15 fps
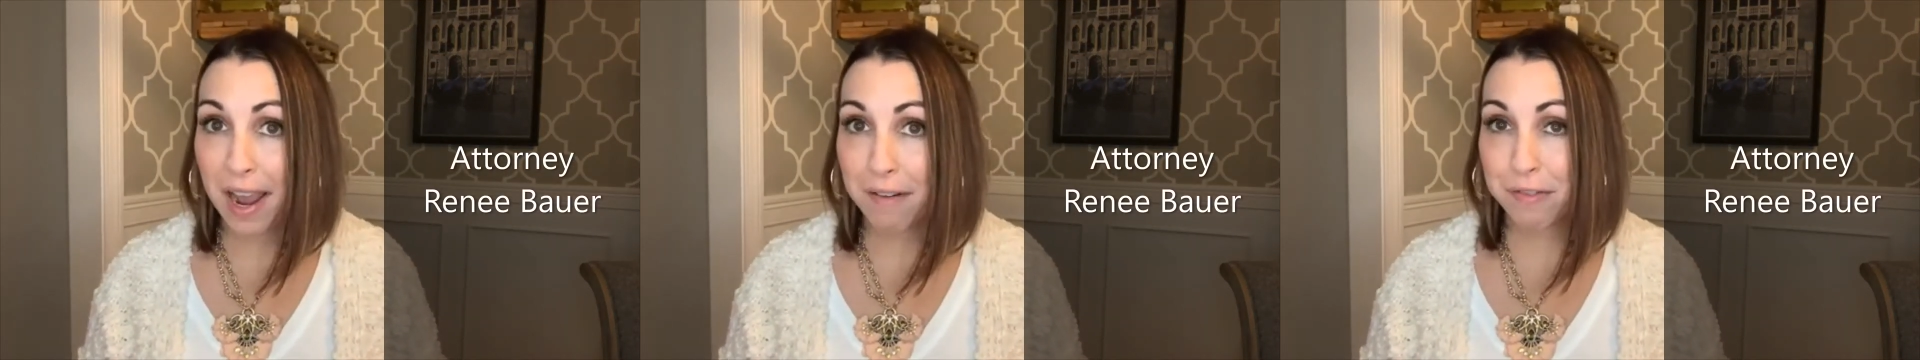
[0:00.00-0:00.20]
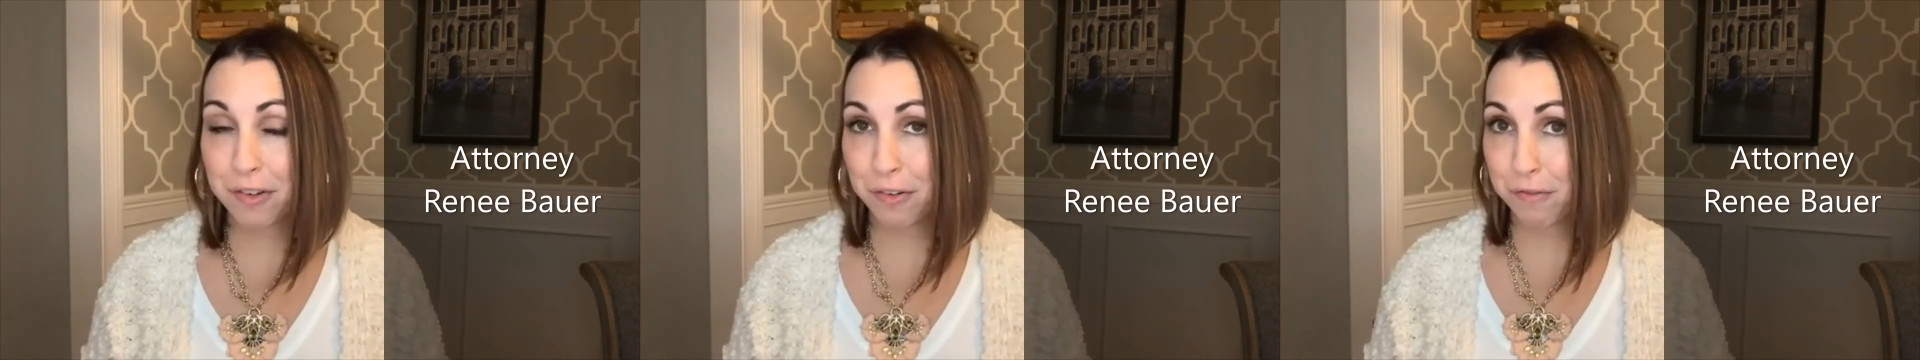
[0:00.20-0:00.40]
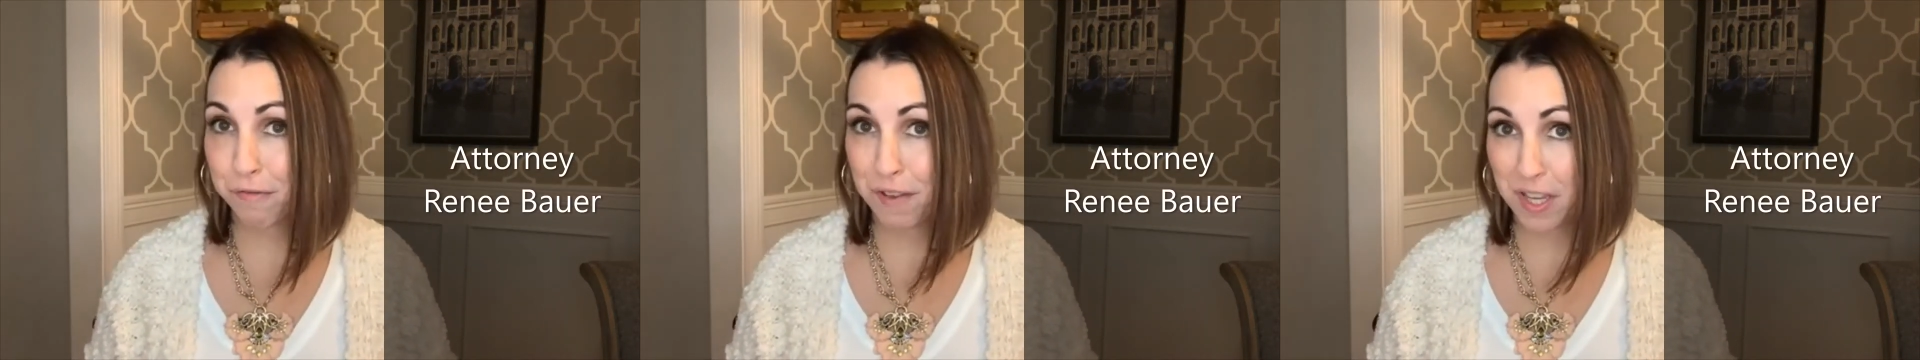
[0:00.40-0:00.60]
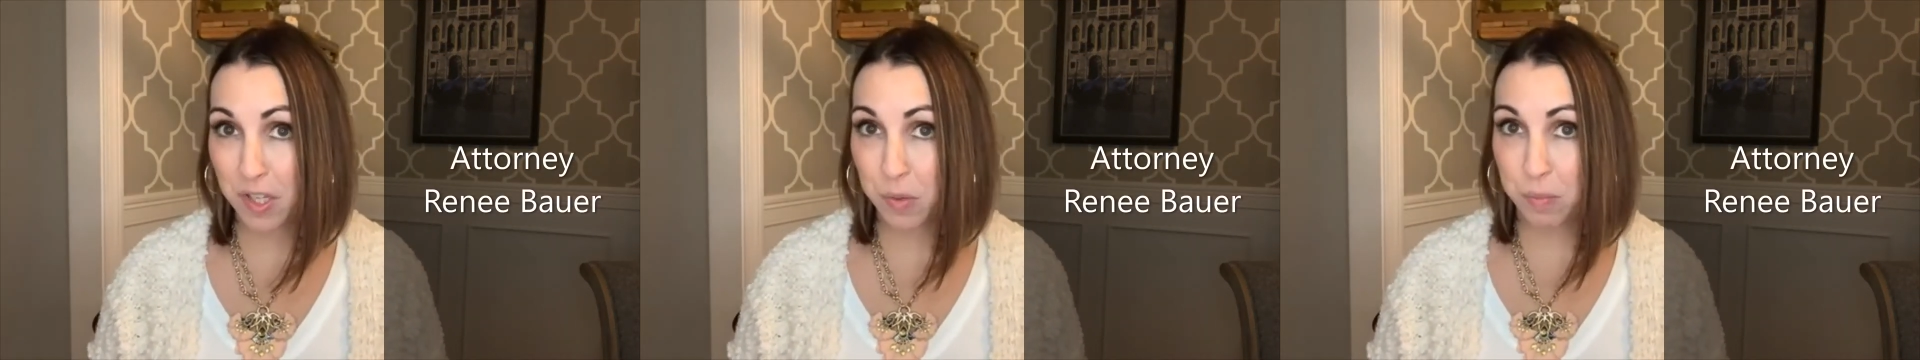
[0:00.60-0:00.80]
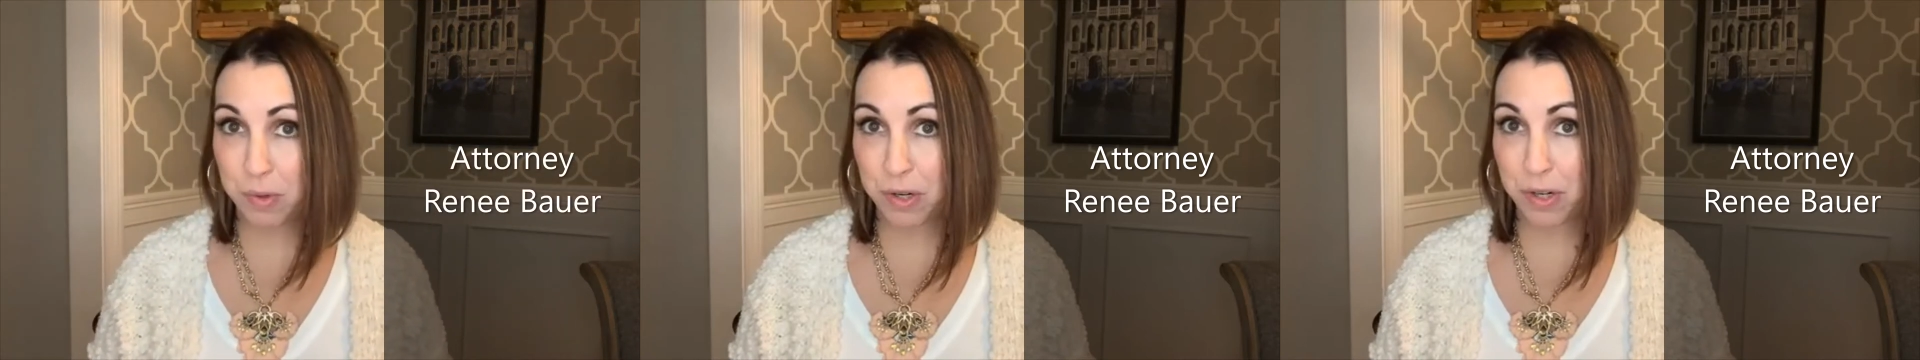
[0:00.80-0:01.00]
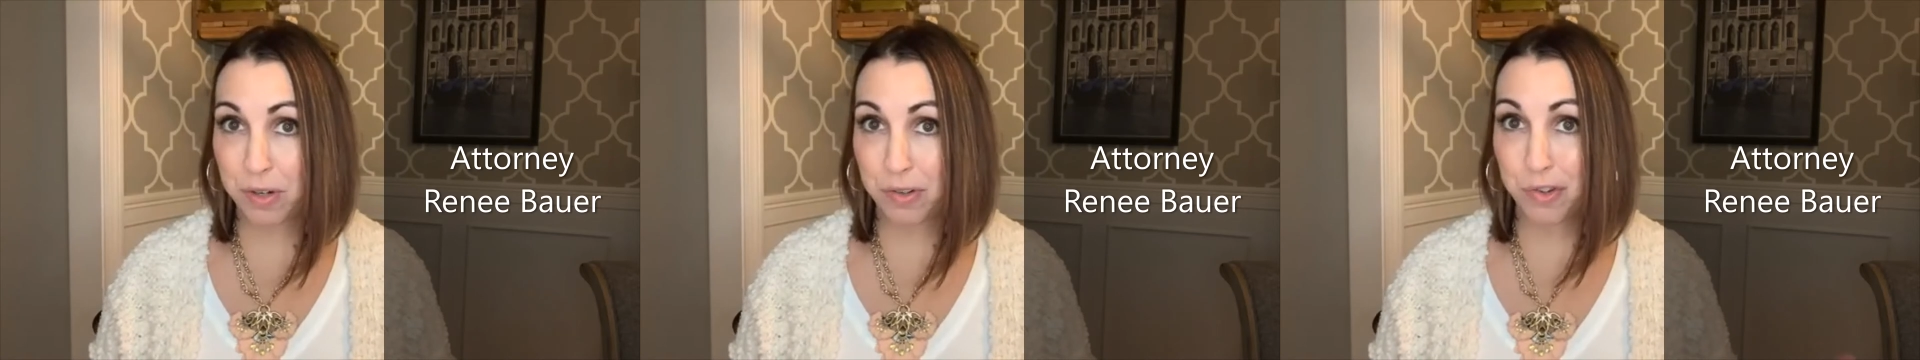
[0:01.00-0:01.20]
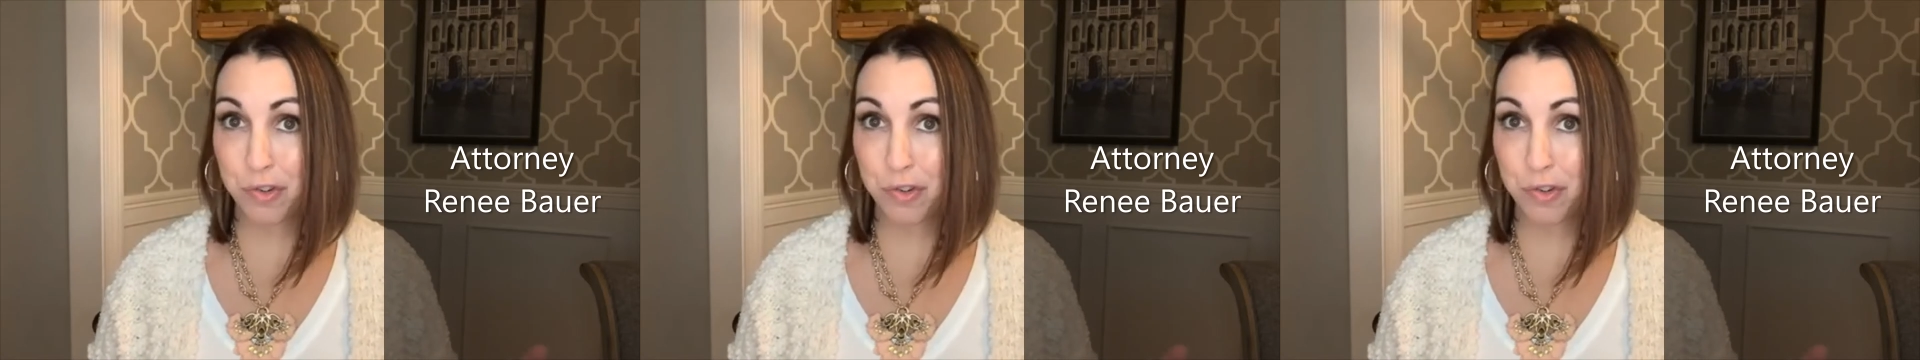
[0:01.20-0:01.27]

After Facebook